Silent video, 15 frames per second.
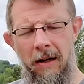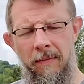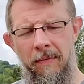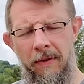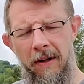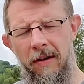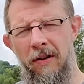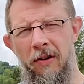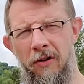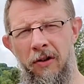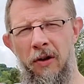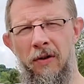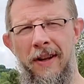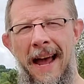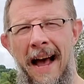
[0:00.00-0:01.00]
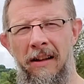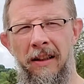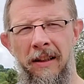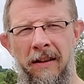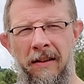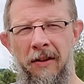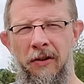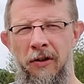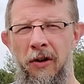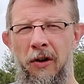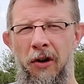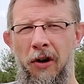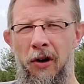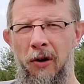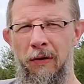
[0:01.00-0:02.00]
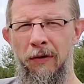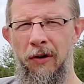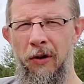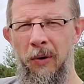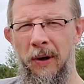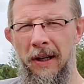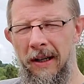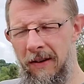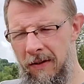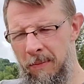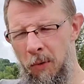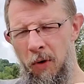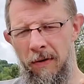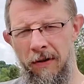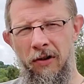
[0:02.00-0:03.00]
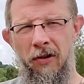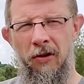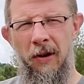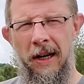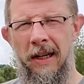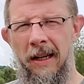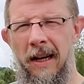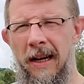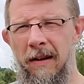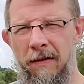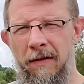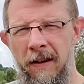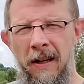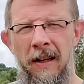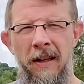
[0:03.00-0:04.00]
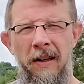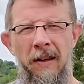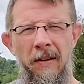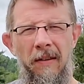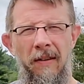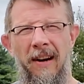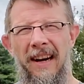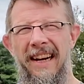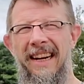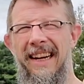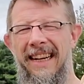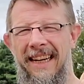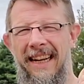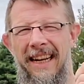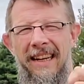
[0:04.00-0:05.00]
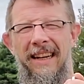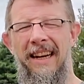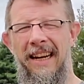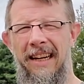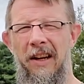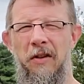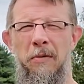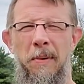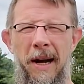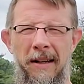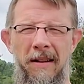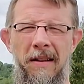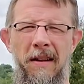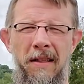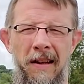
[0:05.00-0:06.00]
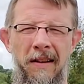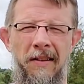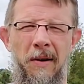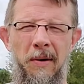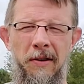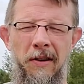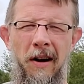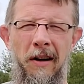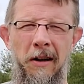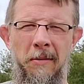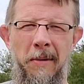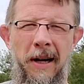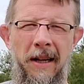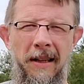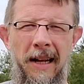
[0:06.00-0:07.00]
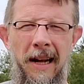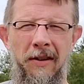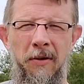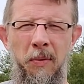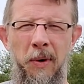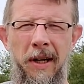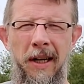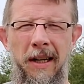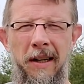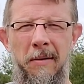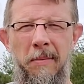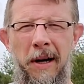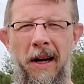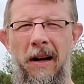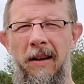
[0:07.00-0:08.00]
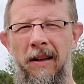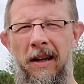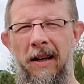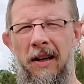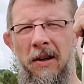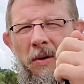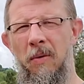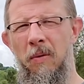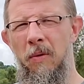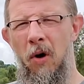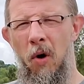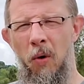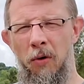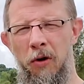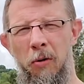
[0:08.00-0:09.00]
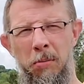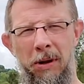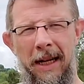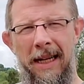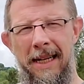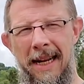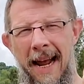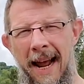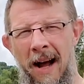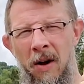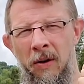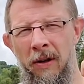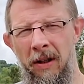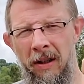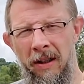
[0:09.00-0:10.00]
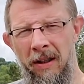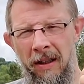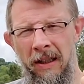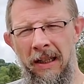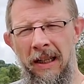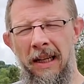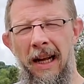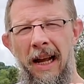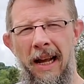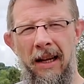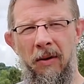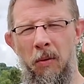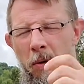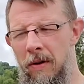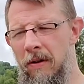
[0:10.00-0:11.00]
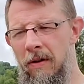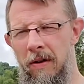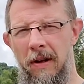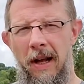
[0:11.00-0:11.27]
there's no talon, there's no curve to it. It's more of a straight knife. Right. Again, it goes back to the things I was talking about last week about holding your blade down and whether the